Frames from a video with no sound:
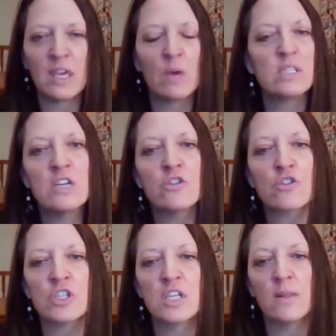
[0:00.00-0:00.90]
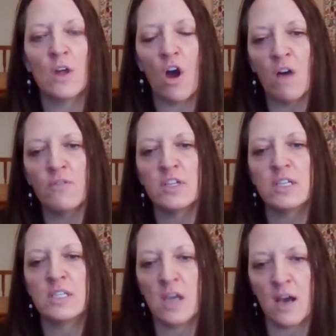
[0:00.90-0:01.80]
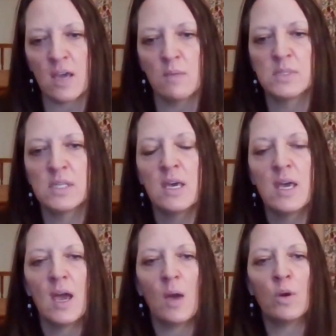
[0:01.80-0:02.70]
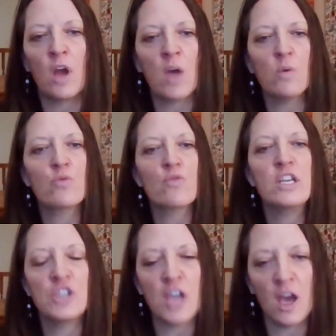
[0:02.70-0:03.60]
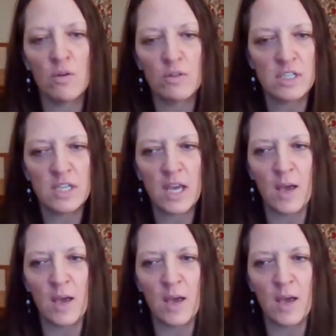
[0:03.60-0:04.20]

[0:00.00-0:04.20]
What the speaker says: it was interesting that oftentimes when I would reach out